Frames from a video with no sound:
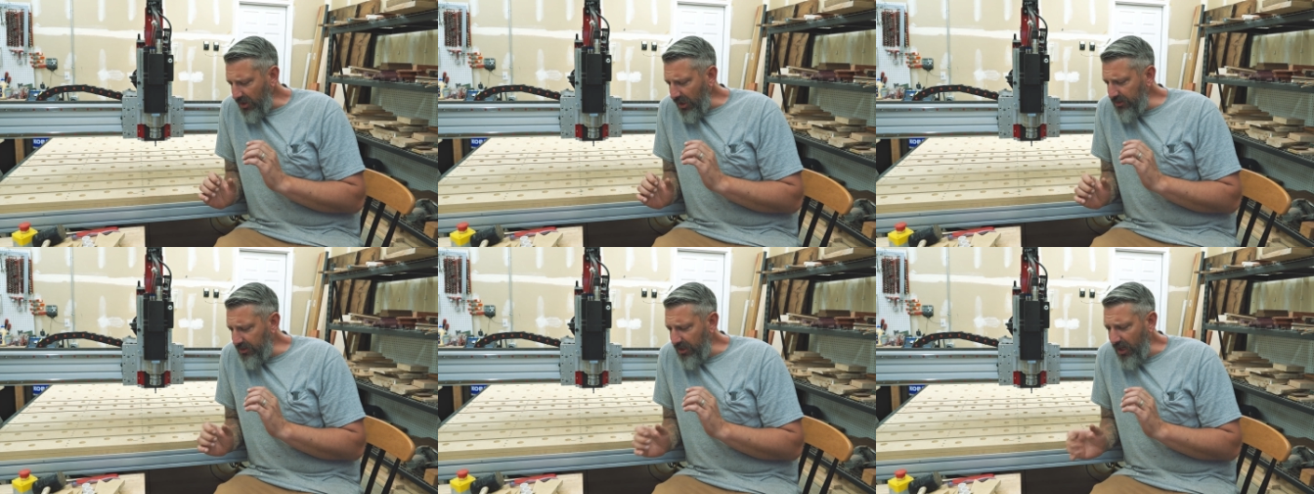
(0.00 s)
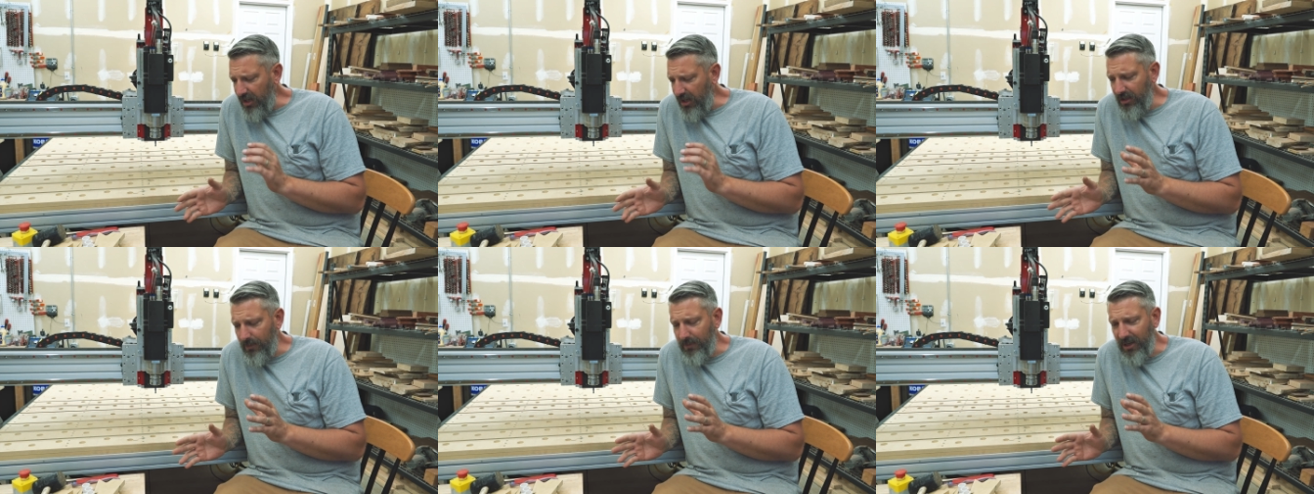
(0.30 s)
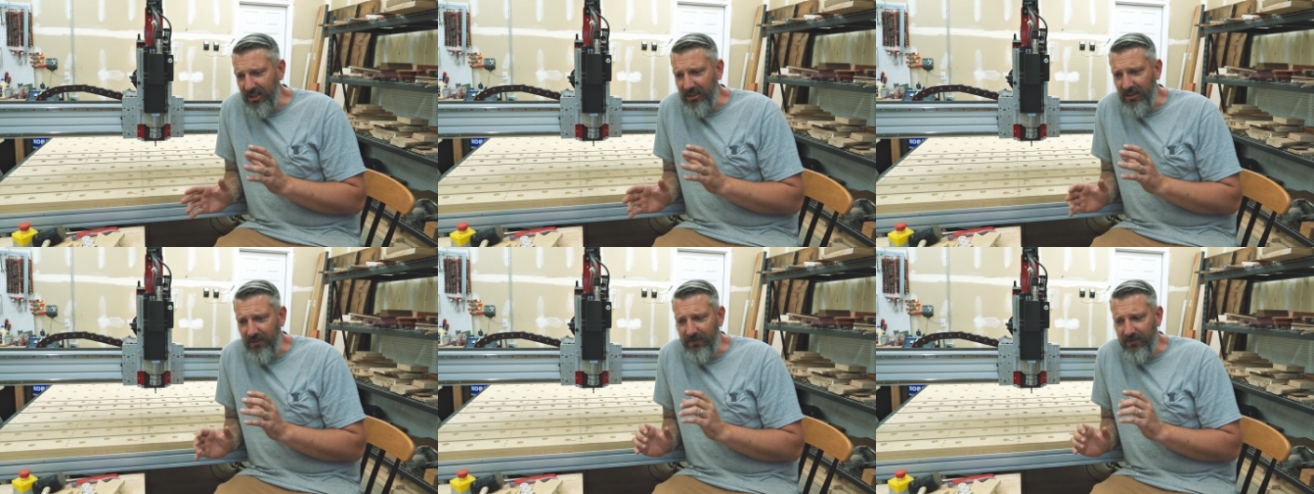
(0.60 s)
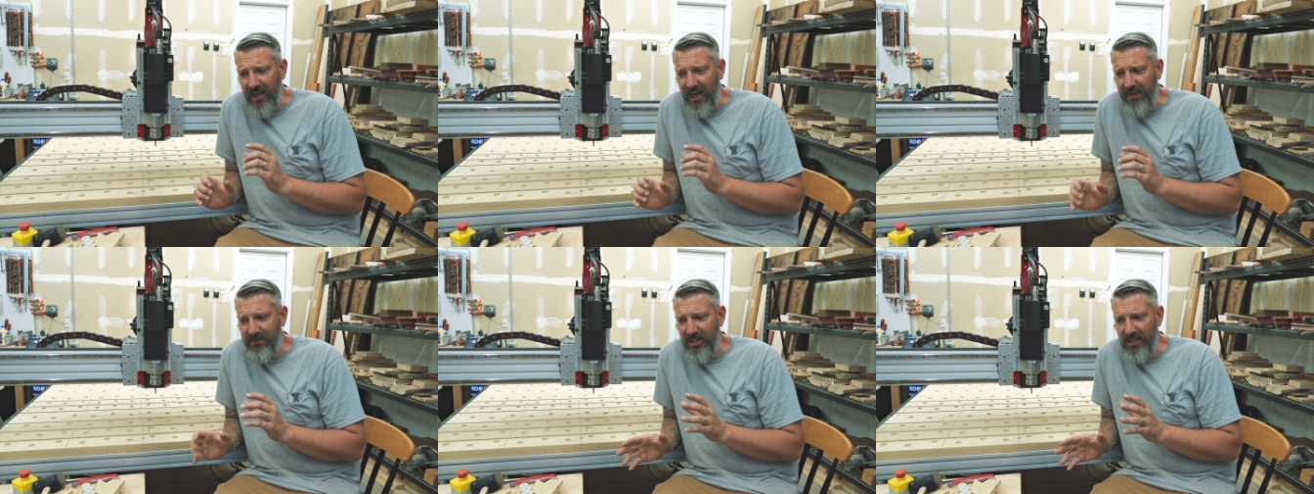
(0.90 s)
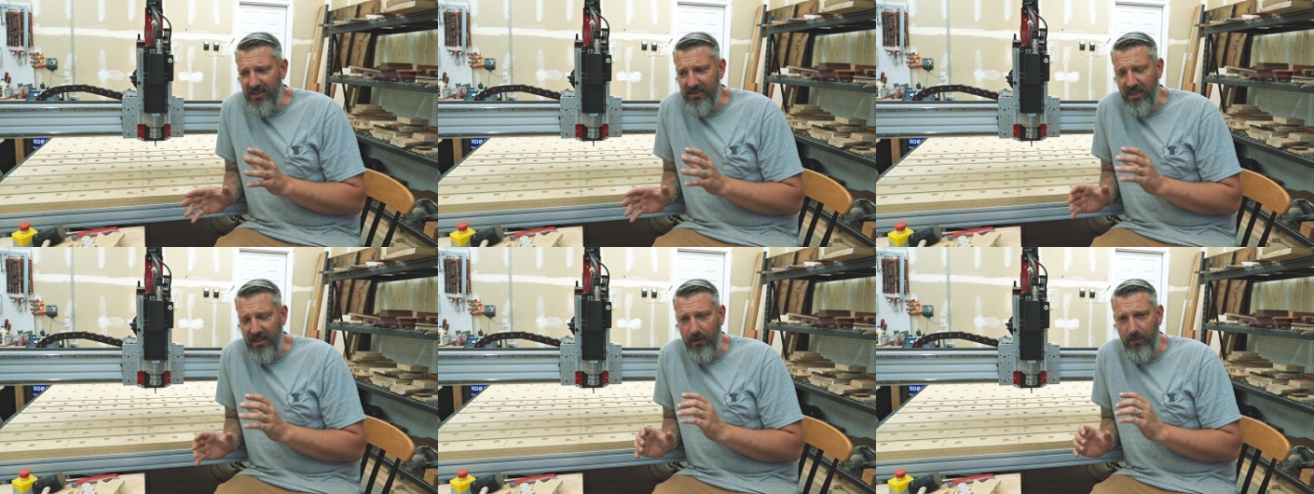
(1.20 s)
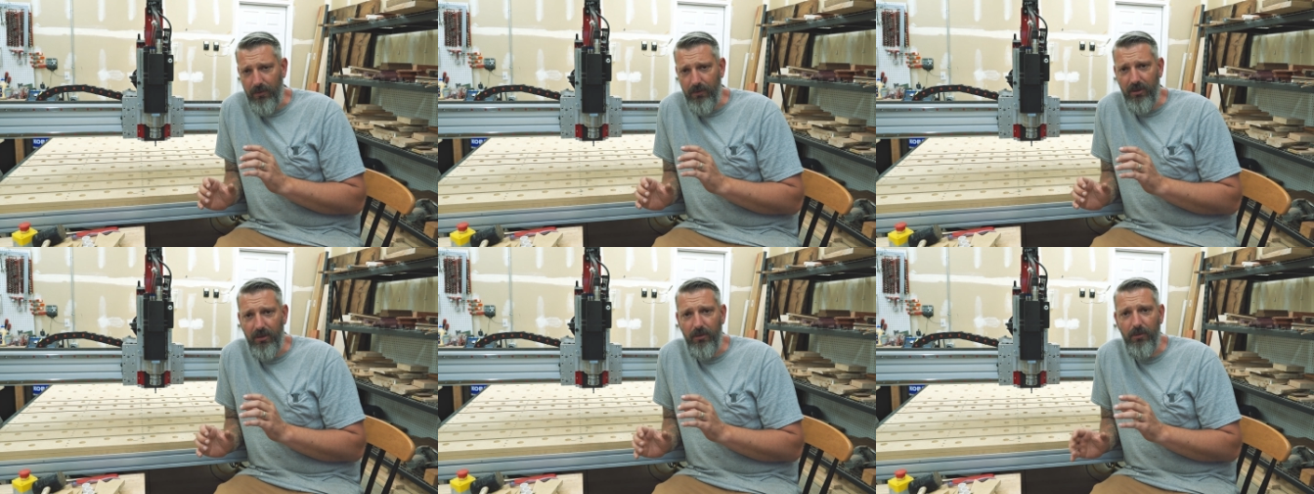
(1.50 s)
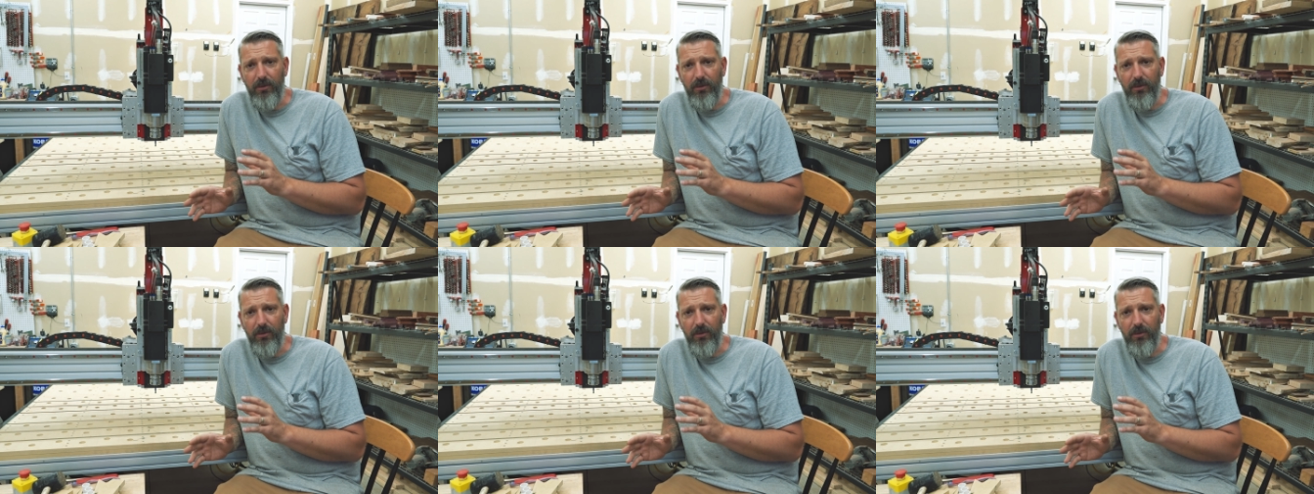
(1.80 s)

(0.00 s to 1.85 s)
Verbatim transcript: I'm talking about the five things that I really,